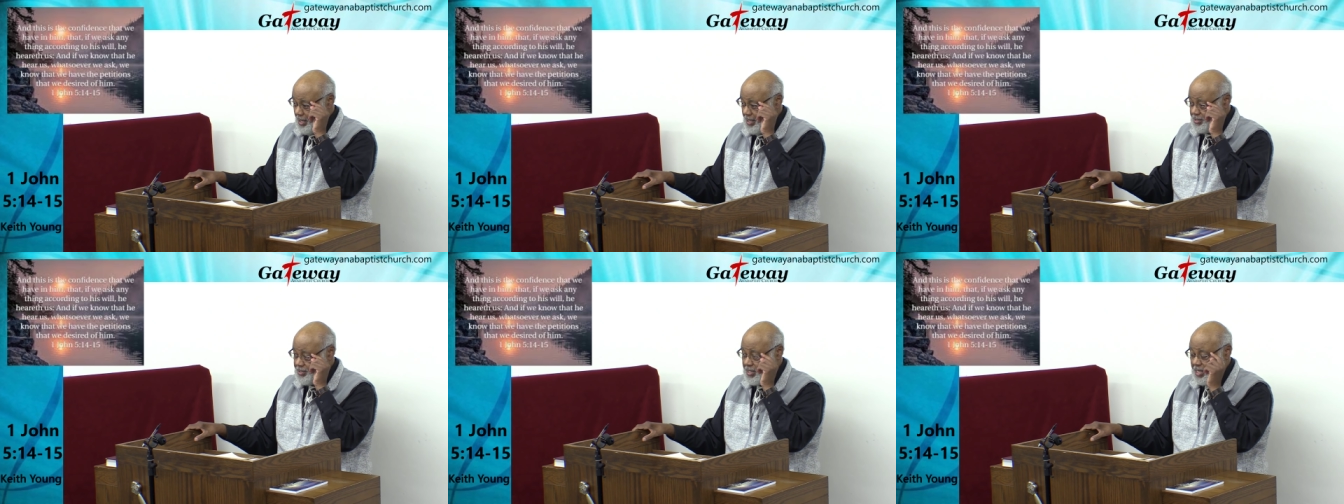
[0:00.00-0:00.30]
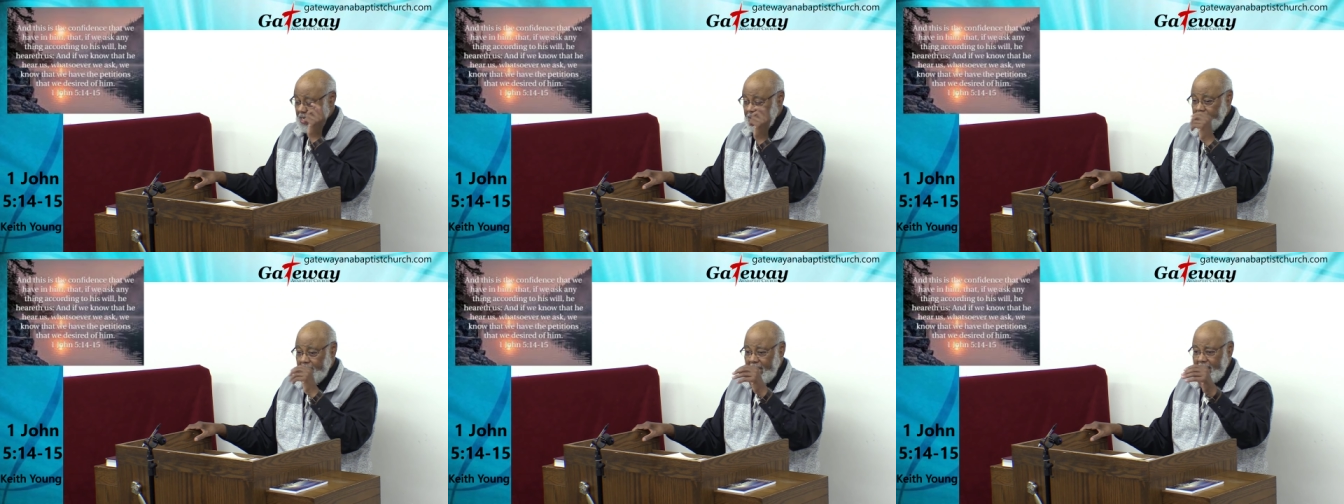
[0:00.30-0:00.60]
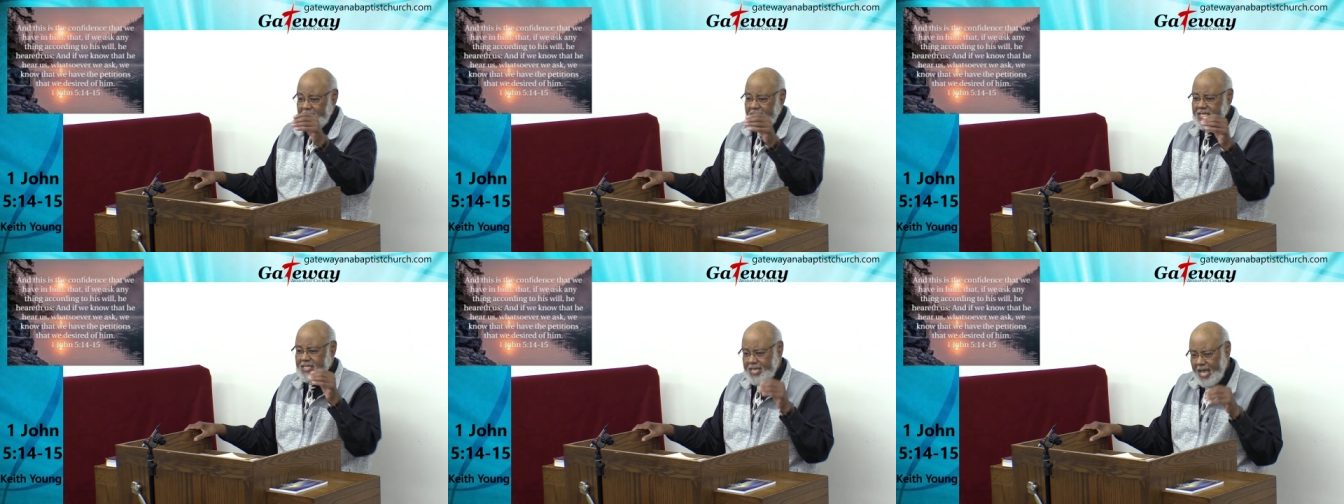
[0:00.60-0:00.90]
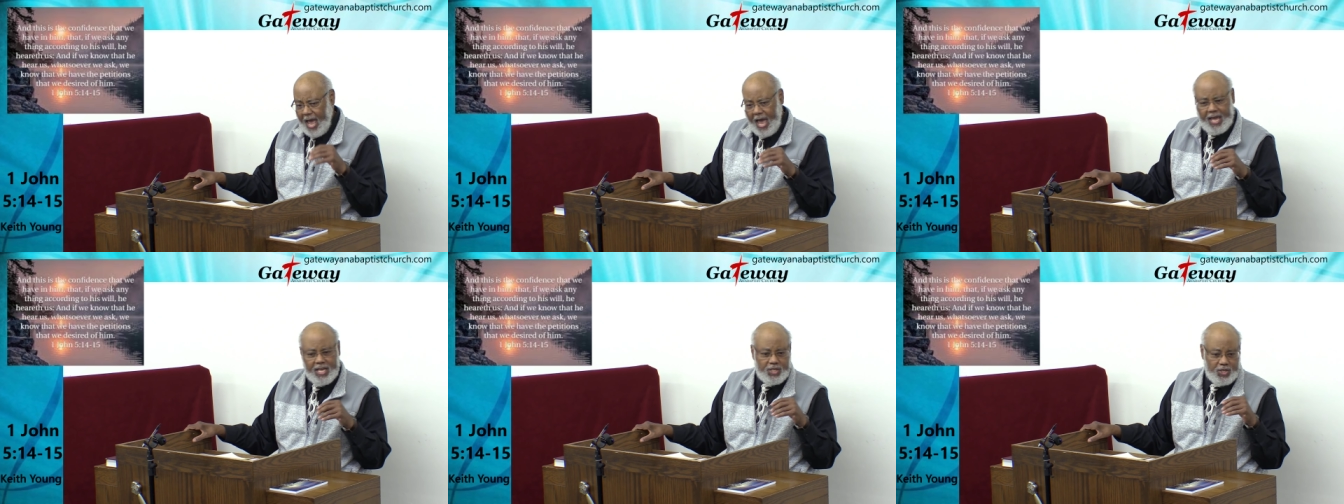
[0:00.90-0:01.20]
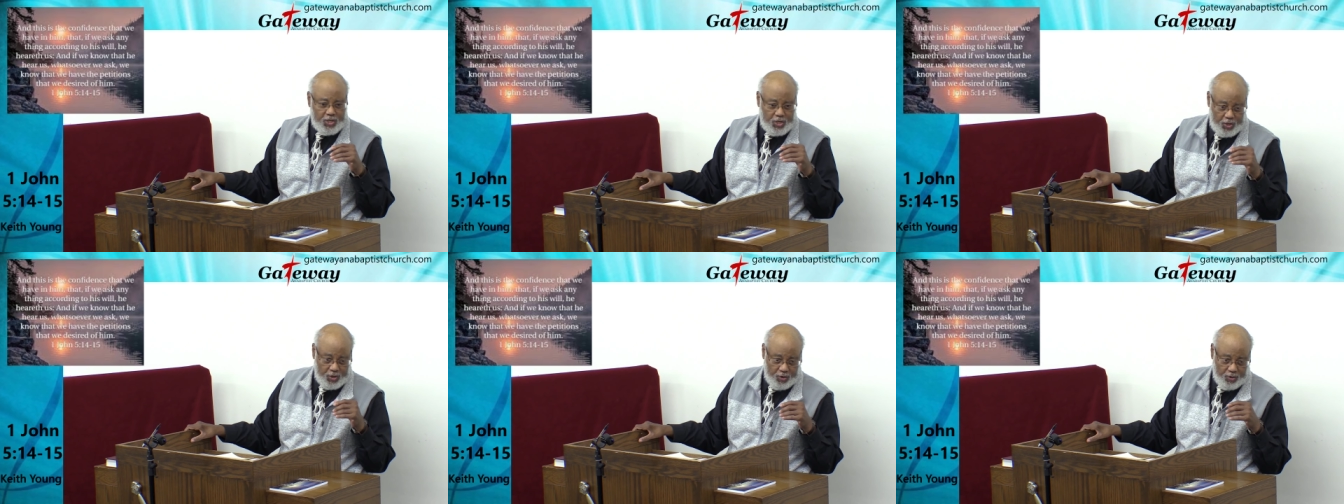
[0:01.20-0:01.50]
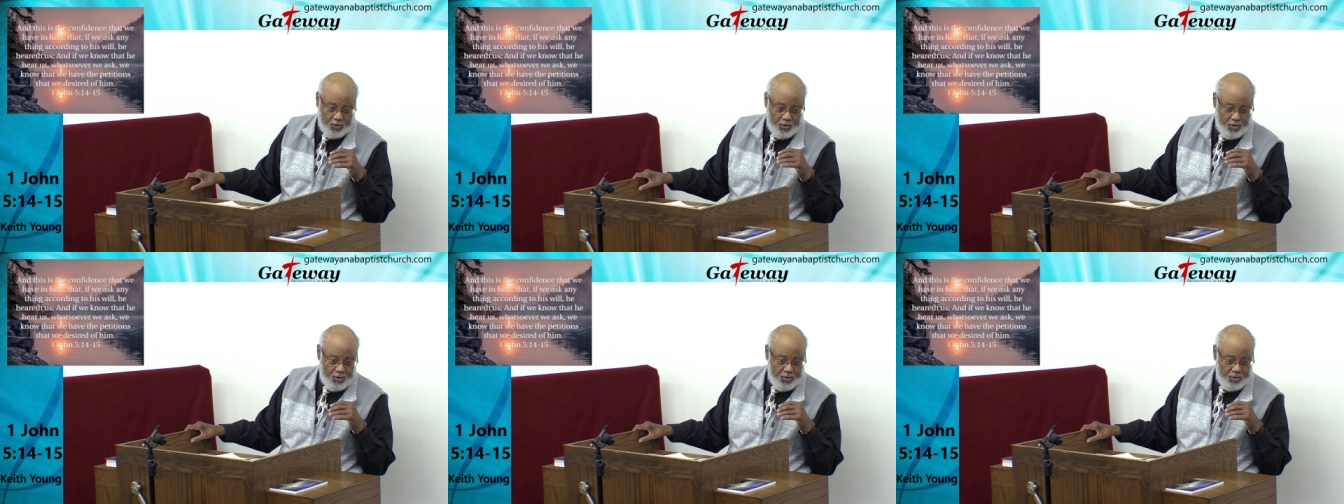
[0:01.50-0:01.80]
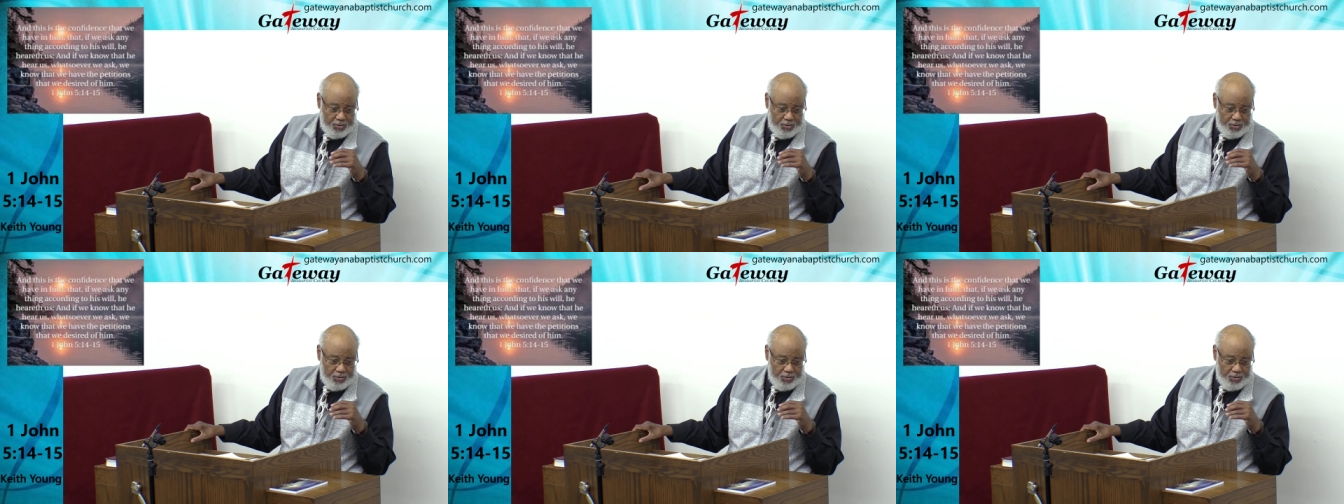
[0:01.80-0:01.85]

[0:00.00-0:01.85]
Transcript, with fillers: Lest any man entice you.